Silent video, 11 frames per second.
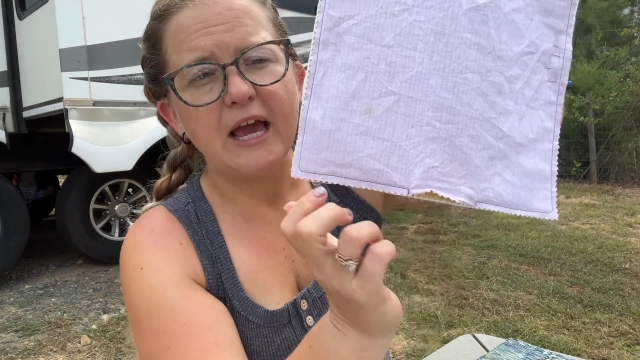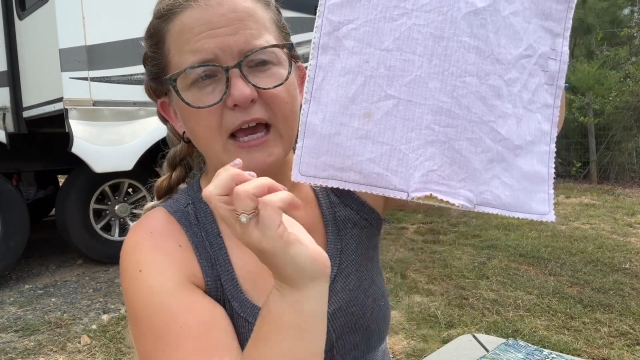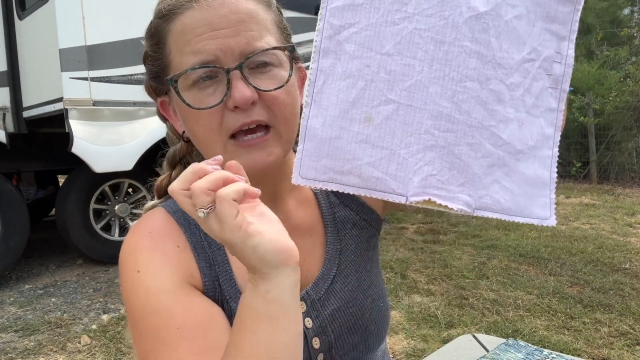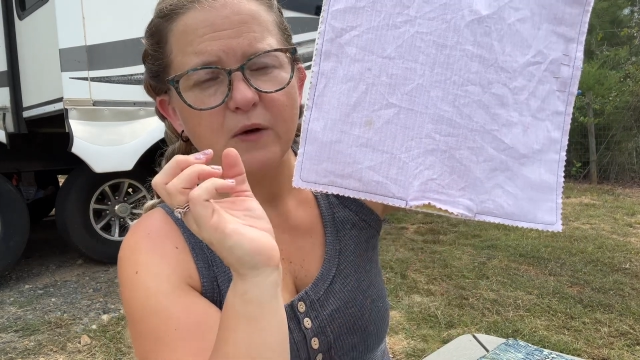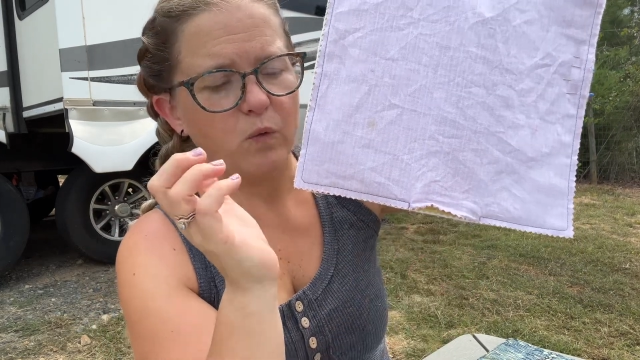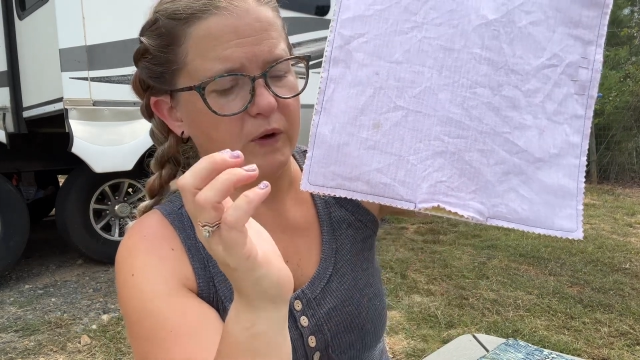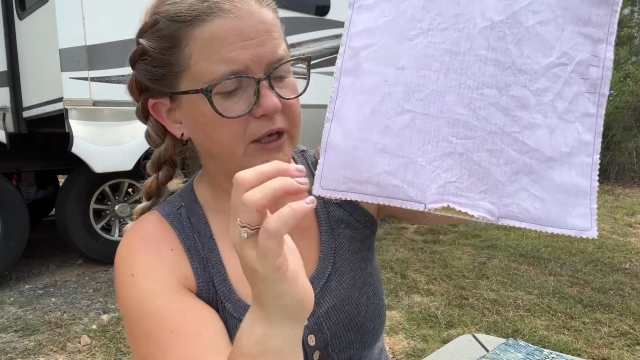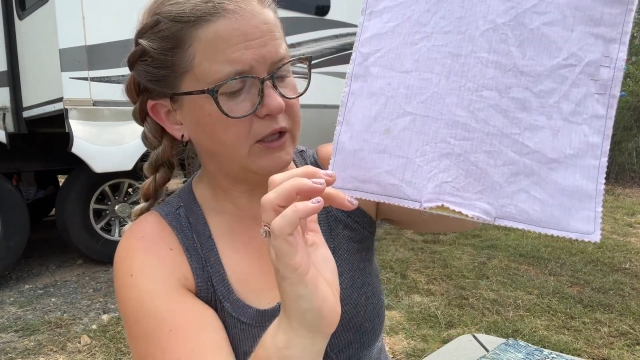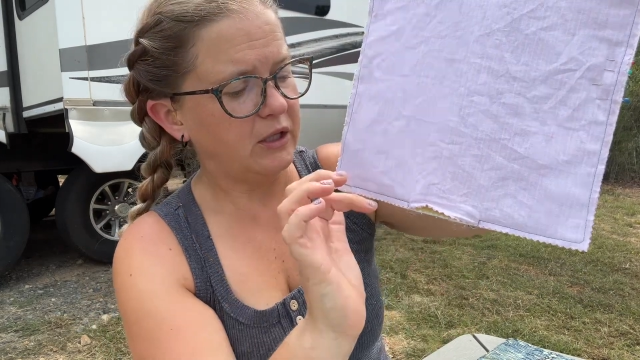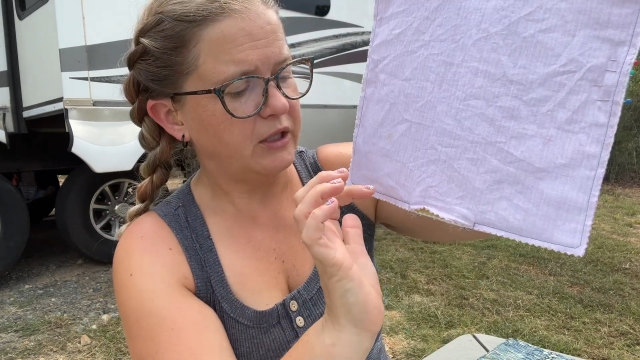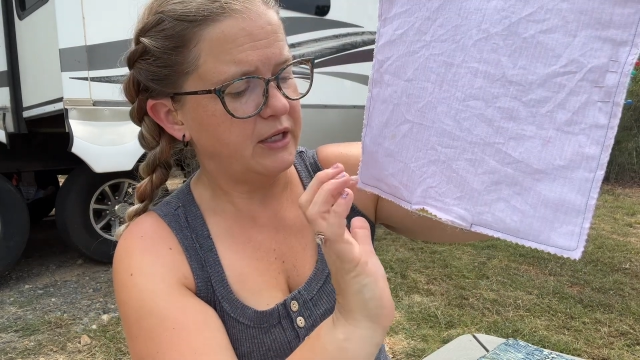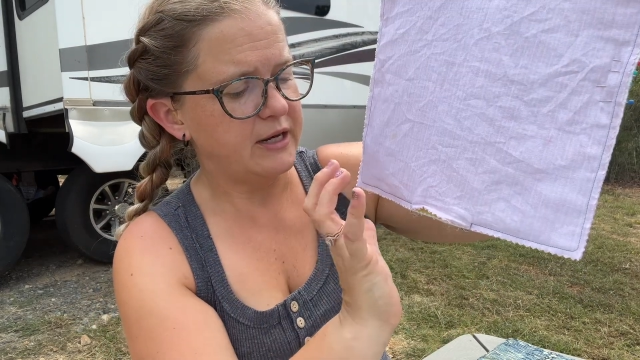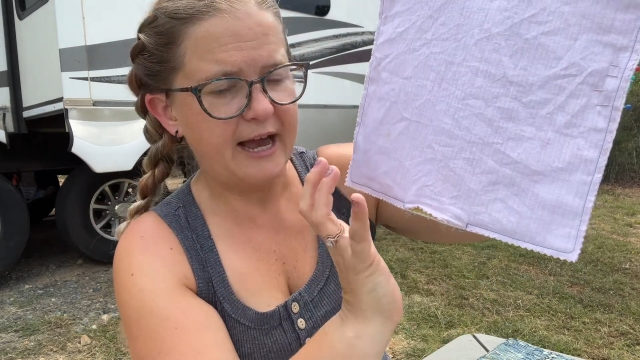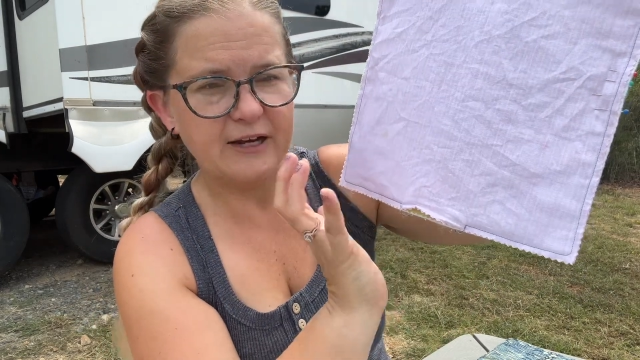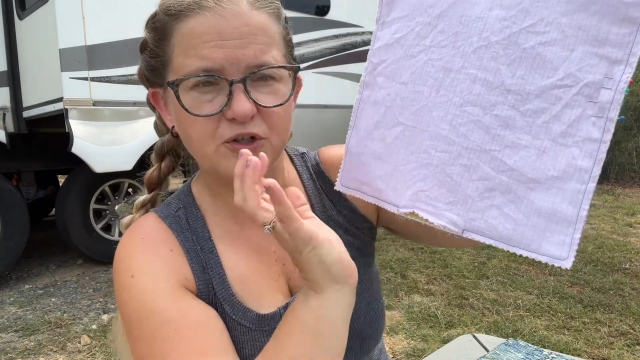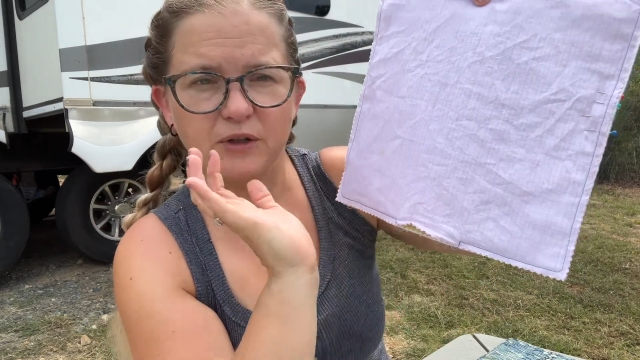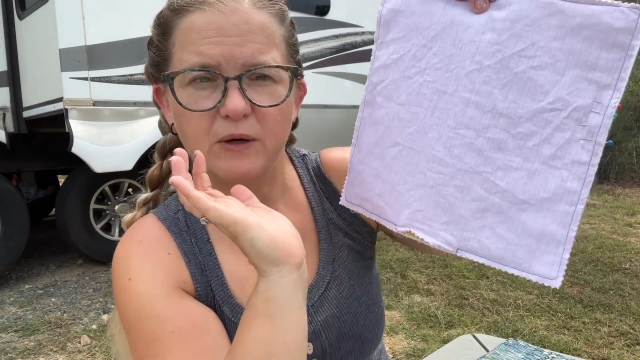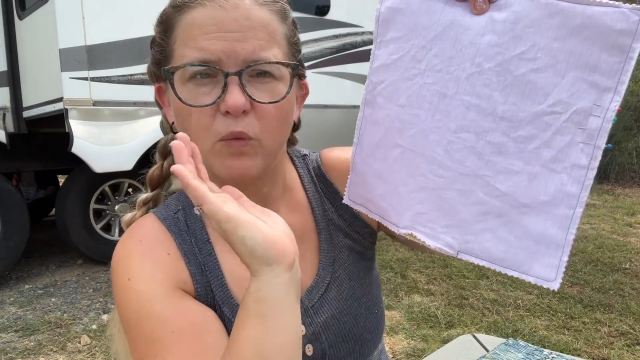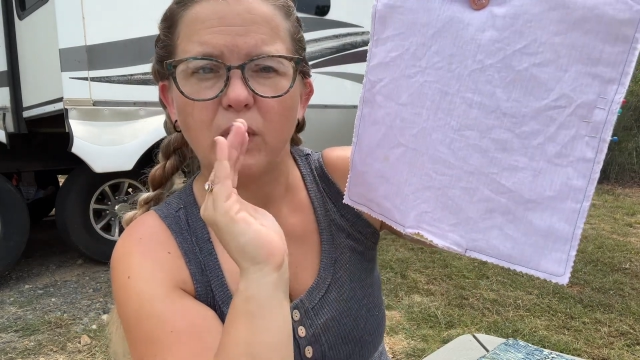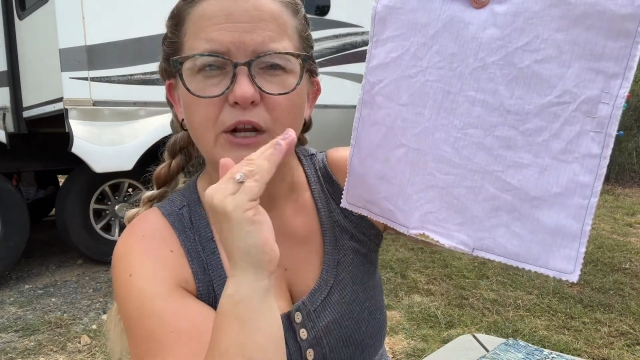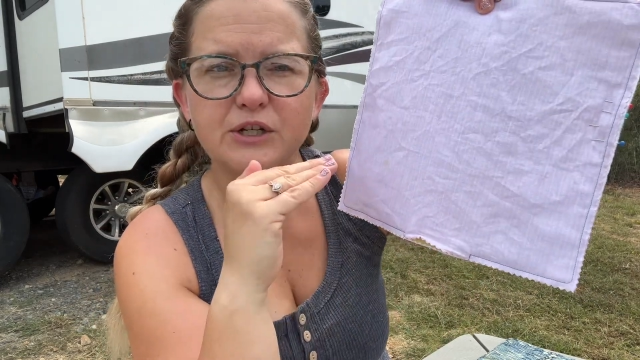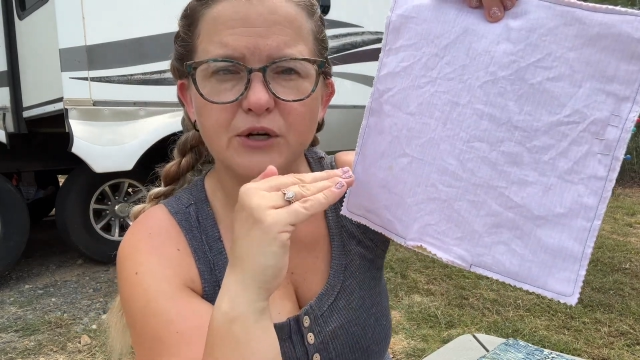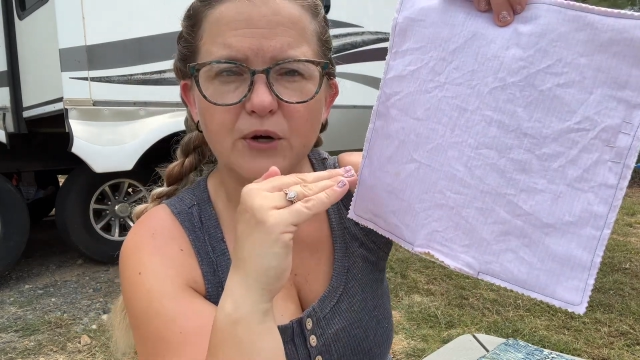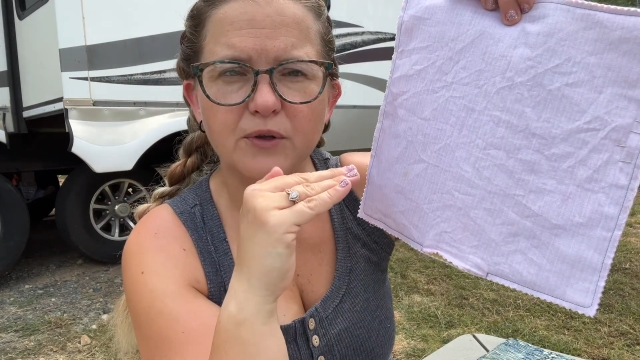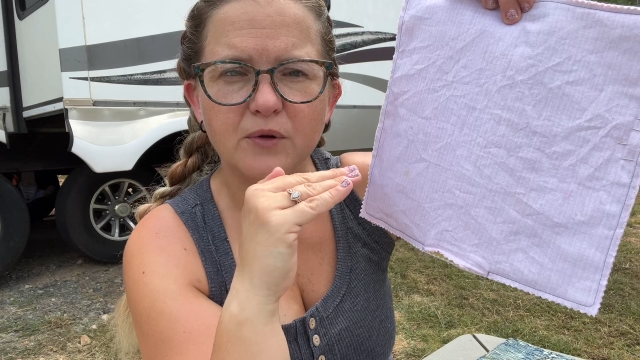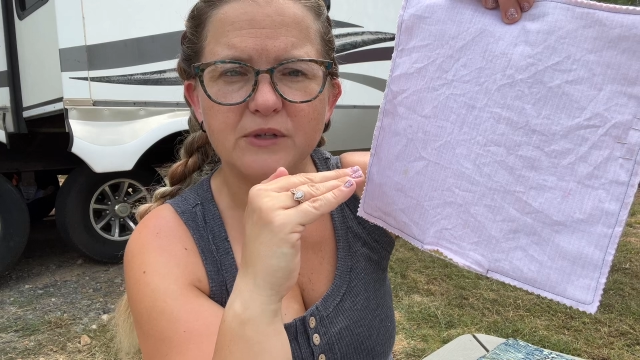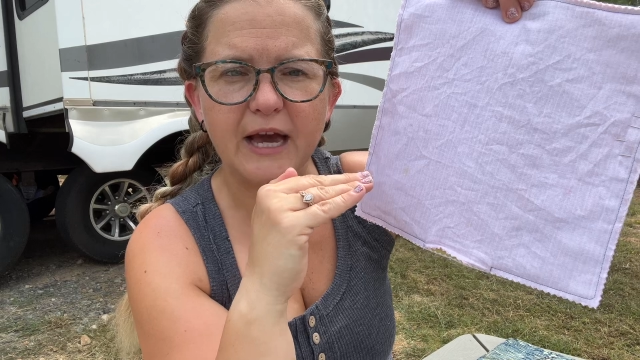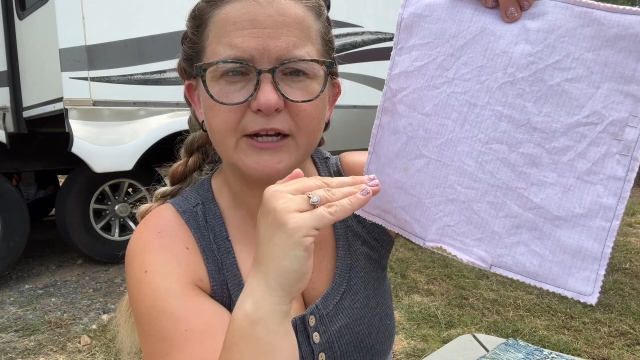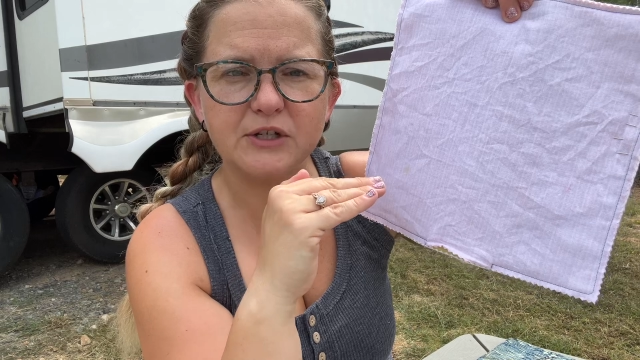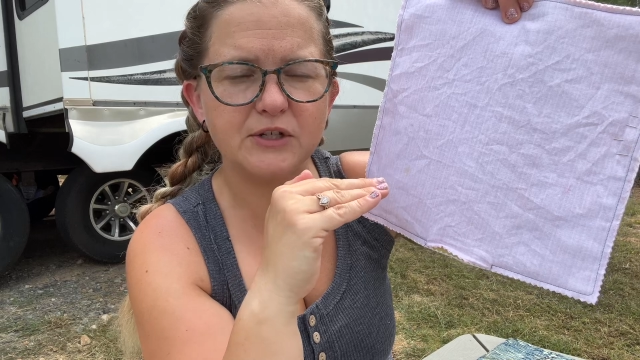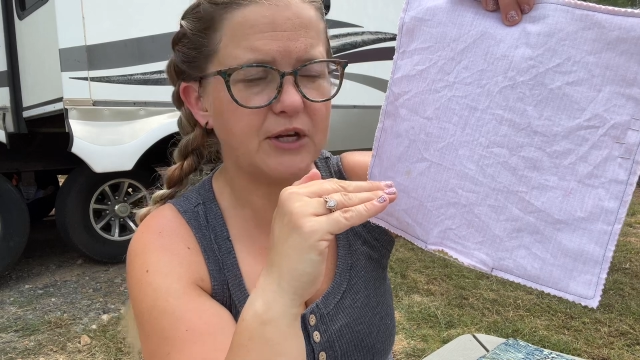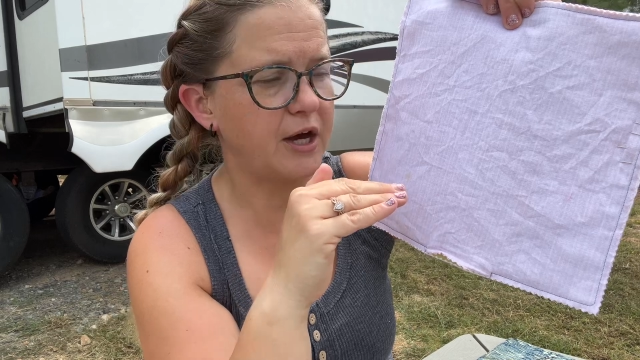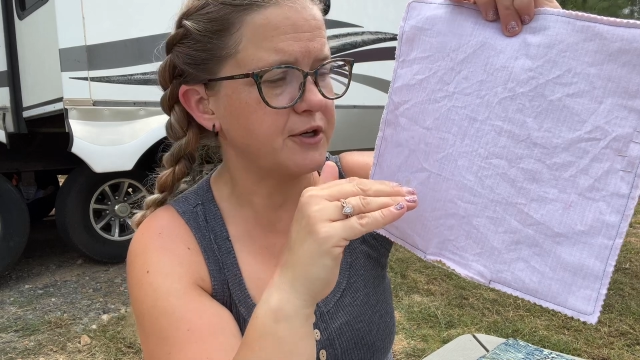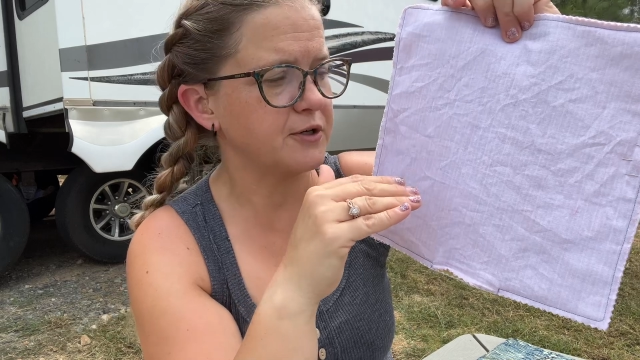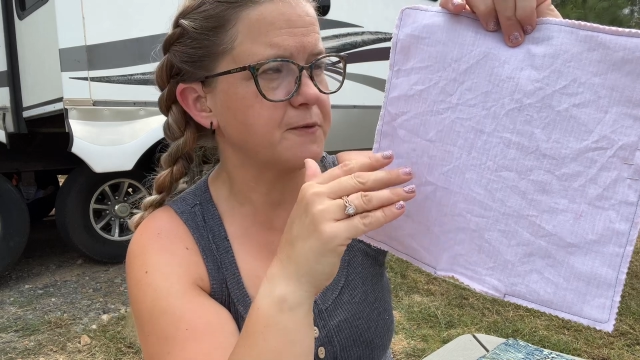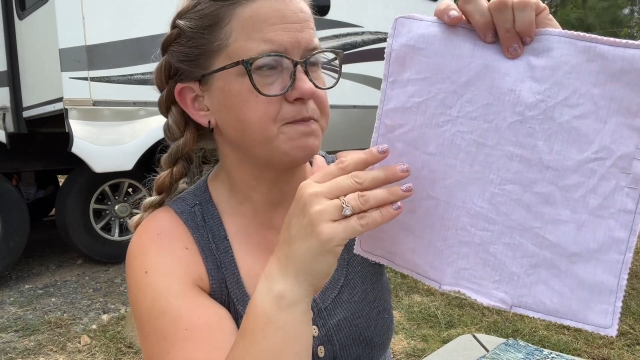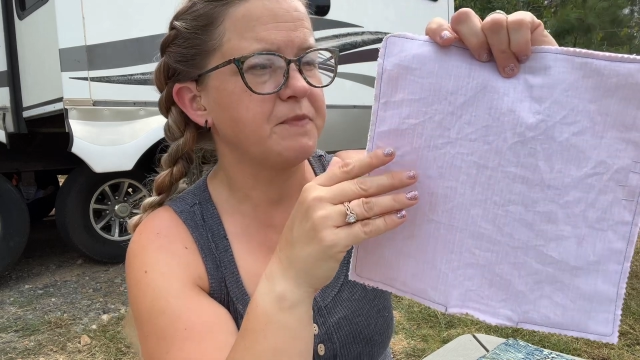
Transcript: it will naturally want to turn those edges under.